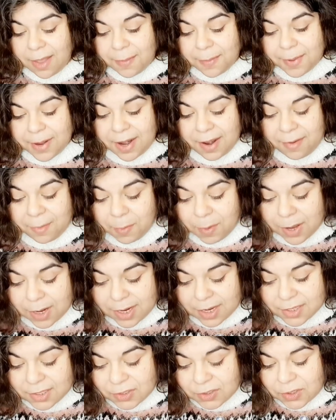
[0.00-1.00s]
but I
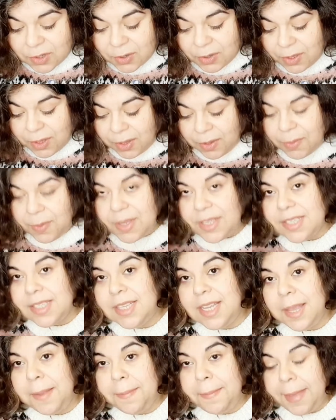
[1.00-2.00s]
want to show you a
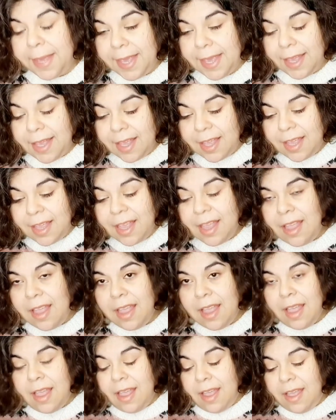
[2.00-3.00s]
sneak peek
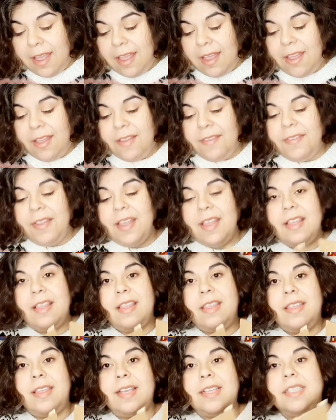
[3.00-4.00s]

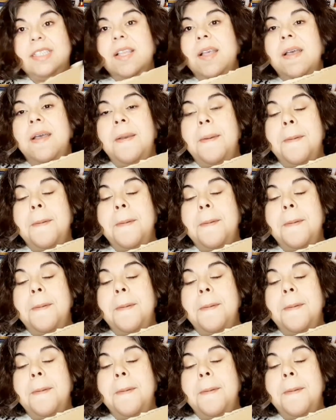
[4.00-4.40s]
of this